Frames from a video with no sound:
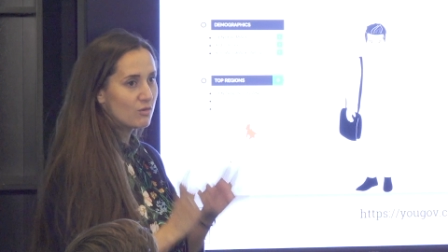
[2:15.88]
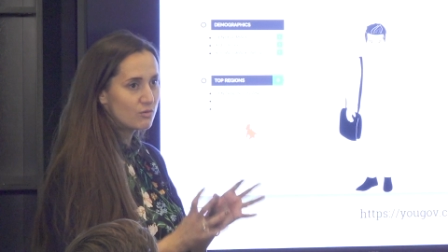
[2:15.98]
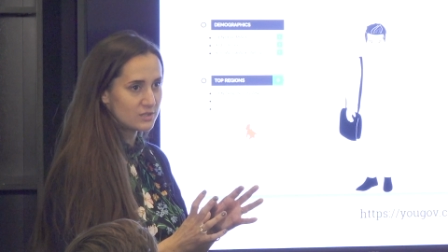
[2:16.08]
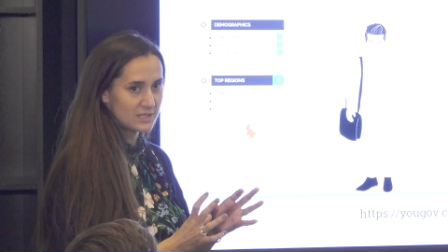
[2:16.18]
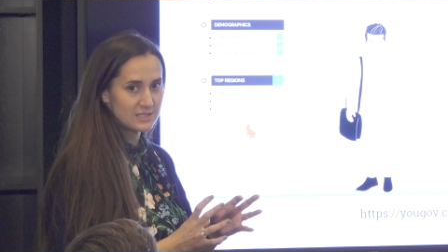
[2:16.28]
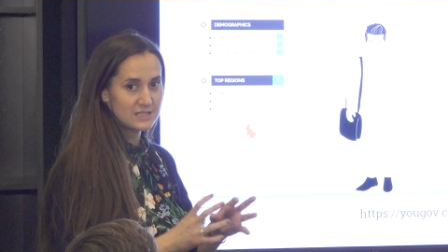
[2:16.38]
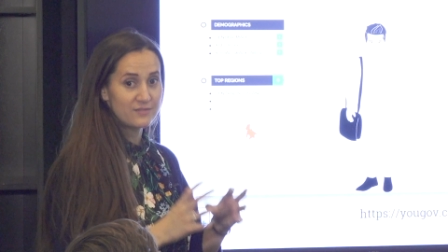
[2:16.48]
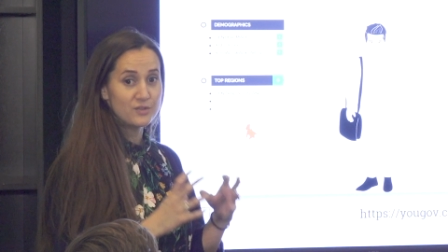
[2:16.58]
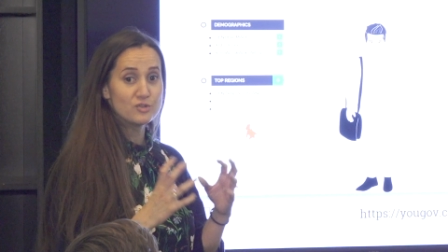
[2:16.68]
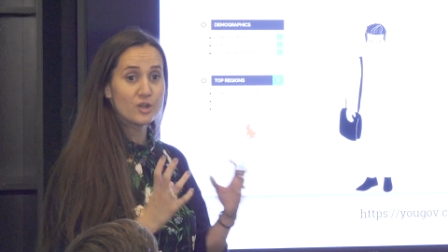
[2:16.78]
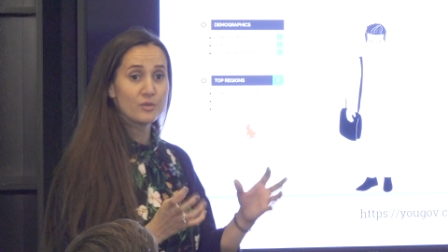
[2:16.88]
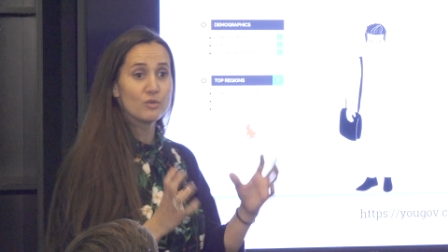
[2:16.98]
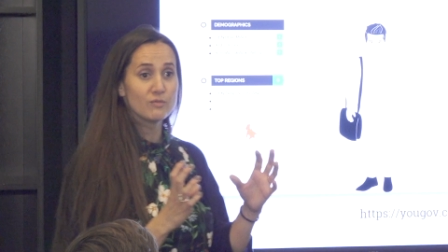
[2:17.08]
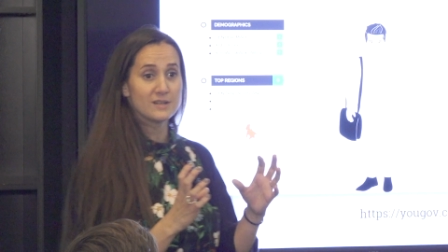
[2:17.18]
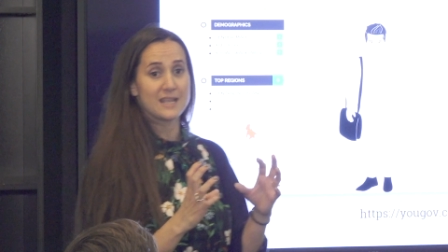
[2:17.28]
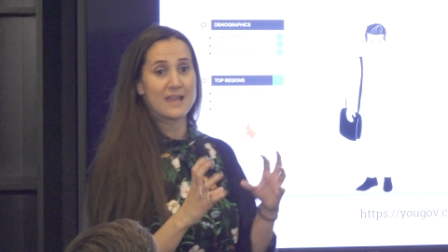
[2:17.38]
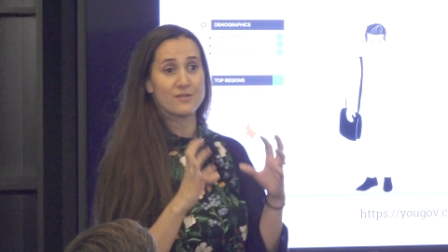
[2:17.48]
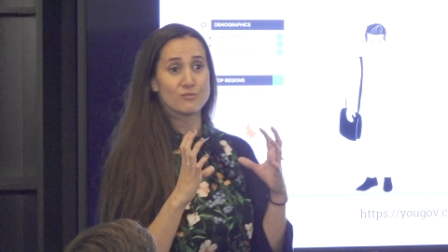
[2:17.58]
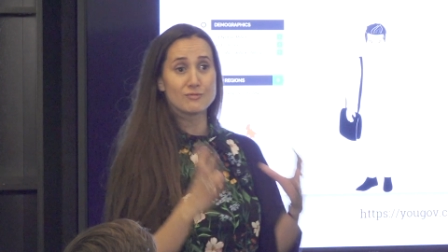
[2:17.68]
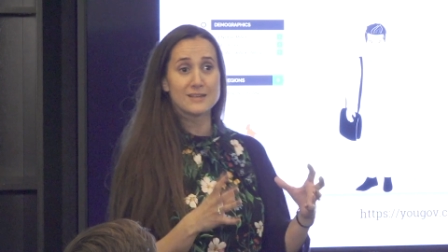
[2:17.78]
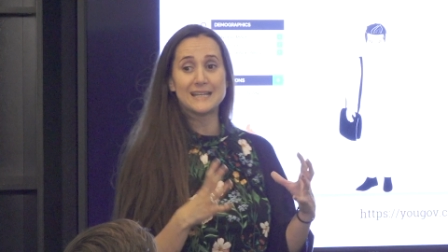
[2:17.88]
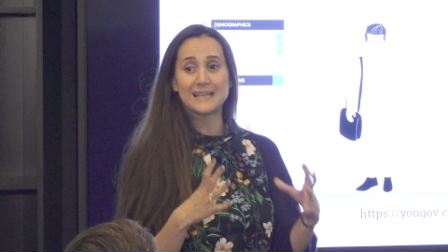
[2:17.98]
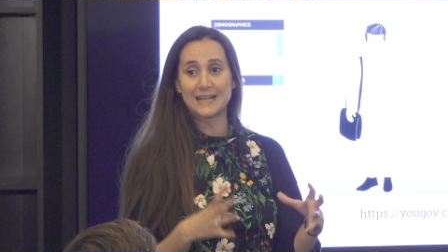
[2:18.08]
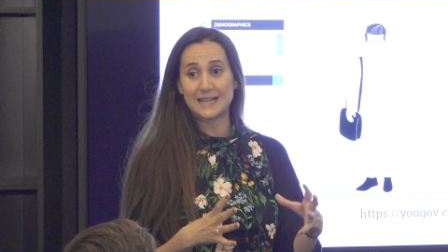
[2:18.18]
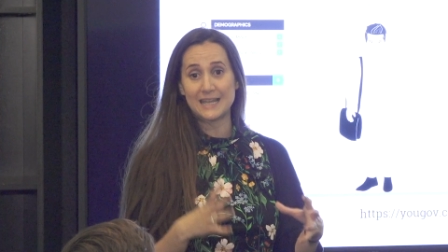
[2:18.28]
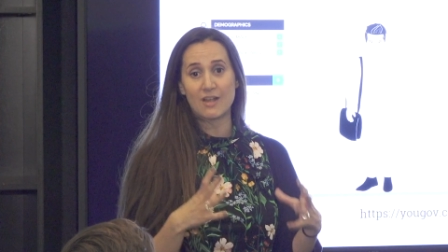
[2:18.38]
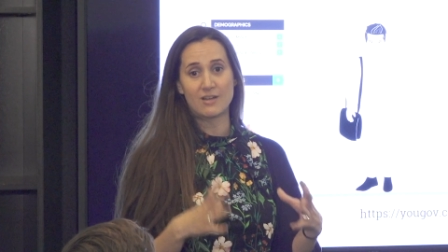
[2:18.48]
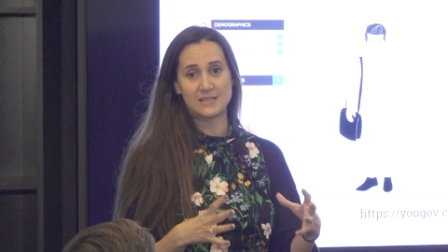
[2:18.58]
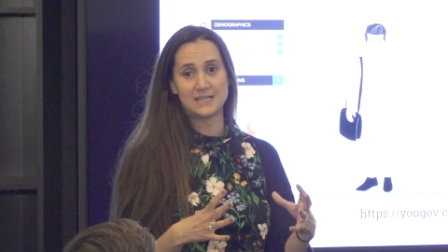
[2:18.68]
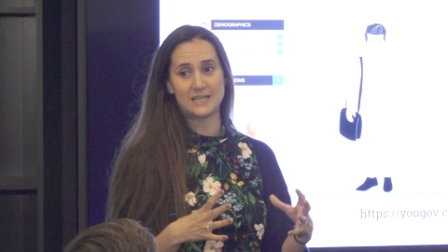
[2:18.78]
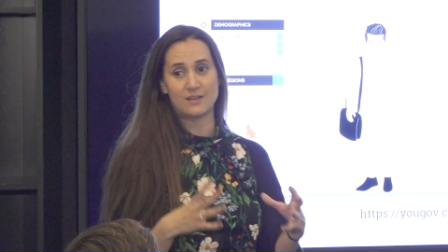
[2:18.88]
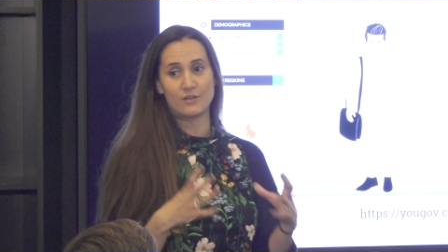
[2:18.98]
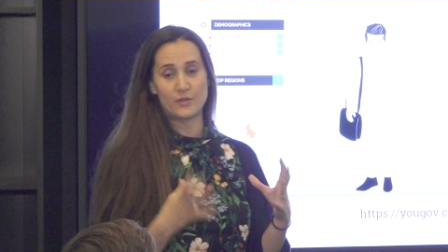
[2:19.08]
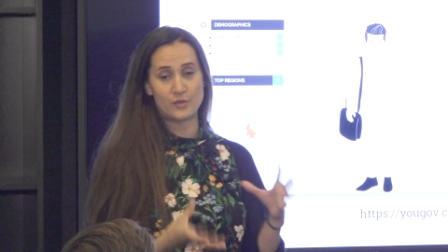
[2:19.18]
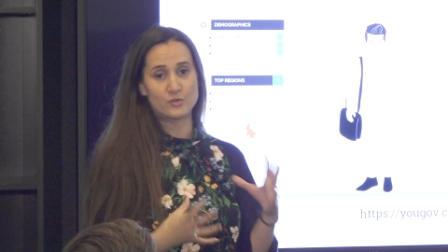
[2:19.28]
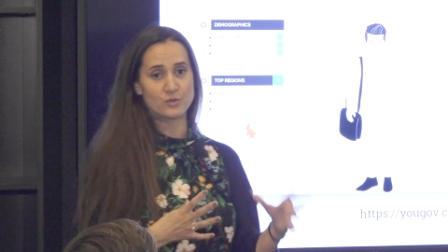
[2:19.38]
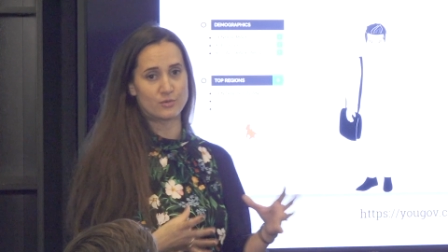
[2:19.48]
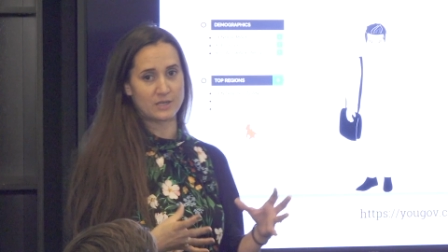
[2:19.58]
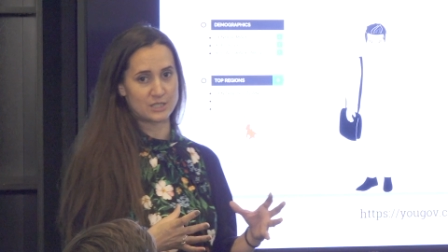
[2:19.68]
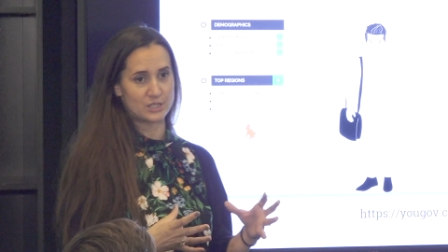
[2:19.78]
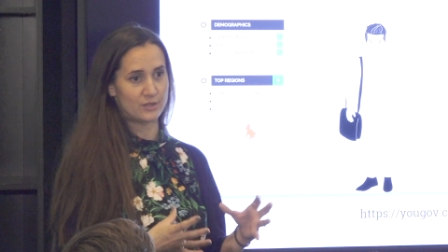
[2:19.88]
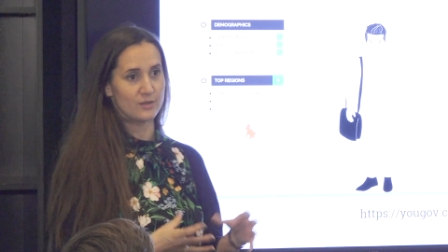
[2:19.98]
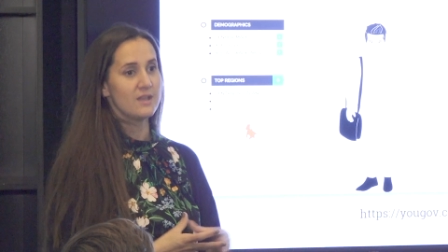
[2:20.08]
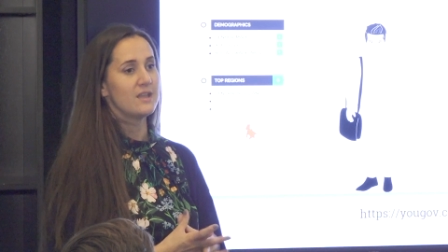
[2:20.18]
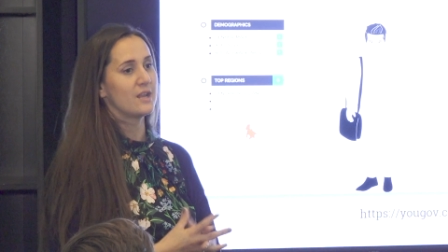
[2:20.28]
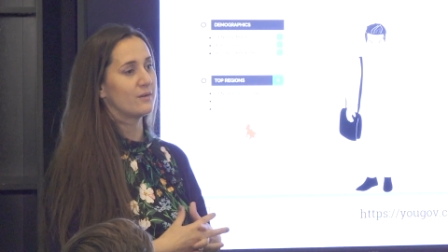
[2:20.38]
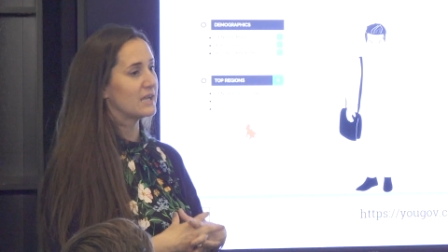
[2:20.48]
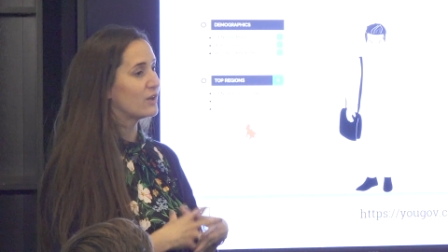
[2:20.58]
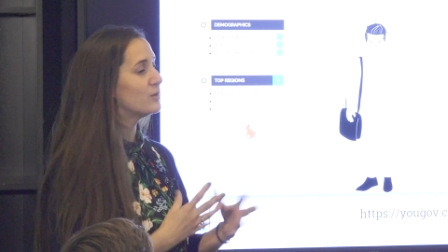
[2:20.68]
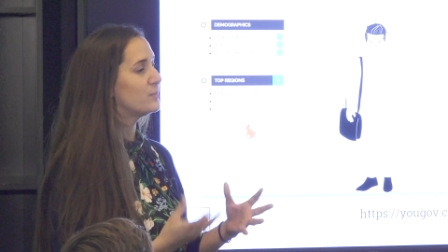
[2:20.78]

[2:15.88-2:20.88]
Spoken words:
audience if you don't already have a really clear idea of who you're talking to. Now it could